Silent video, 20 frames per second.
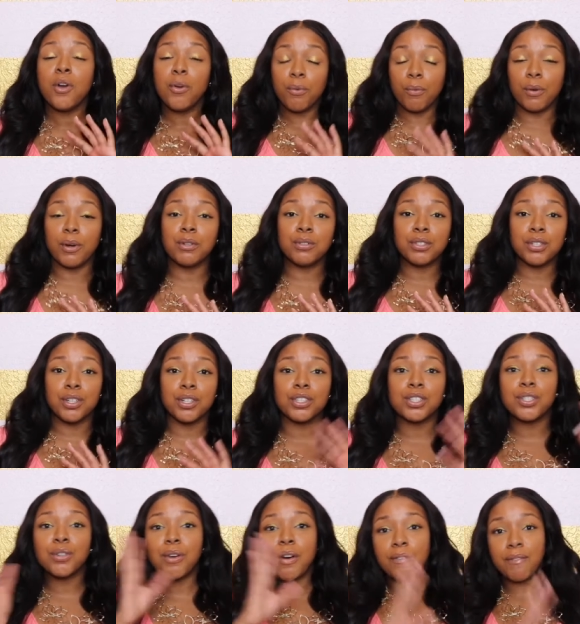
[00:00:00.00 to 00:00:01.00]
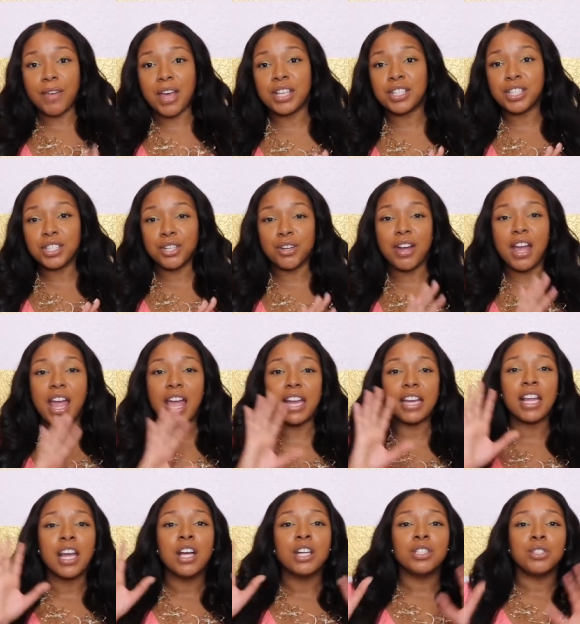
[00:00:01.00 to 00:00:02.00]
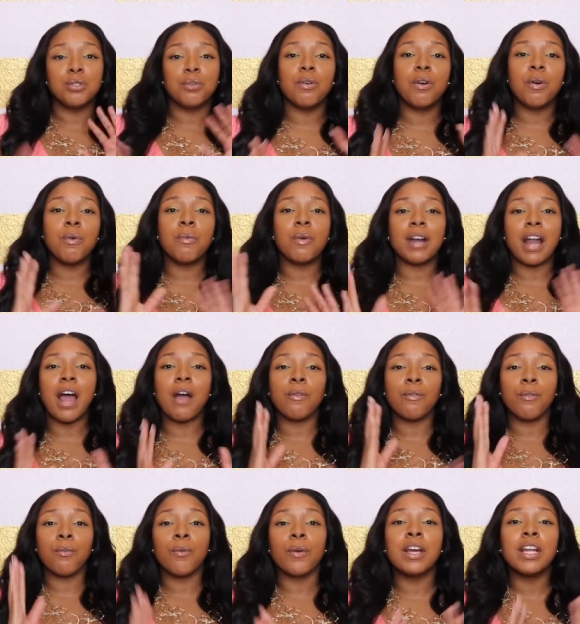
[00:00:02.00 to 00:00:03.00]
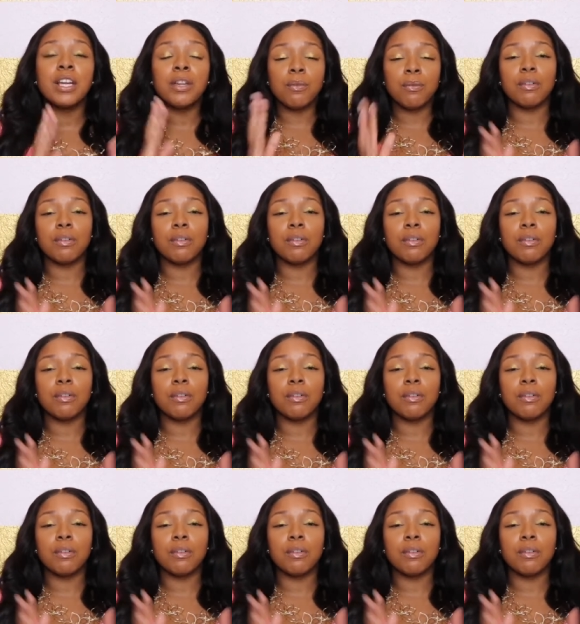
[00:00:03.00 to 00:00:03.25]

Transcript: realtor to investor and doing what I really,